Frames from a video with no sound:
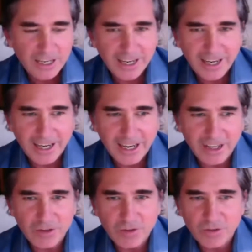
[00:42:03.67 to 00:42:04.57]

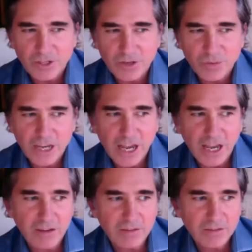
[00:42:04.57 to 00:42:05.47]
And then we
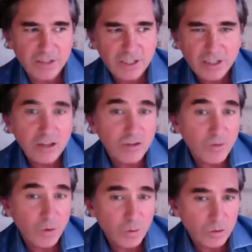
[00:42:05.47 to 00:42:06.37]
have the
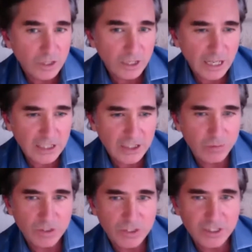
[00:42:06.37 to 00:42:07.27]
Fold collection,
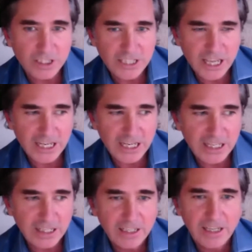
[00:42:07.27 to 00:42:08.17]
which is the
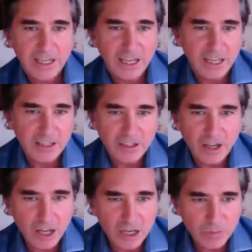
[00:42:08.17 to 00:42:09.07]
Teddy and the
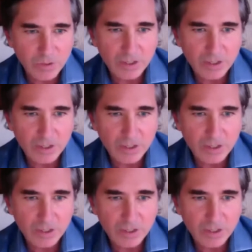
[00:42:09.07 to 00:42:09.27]
Ottoman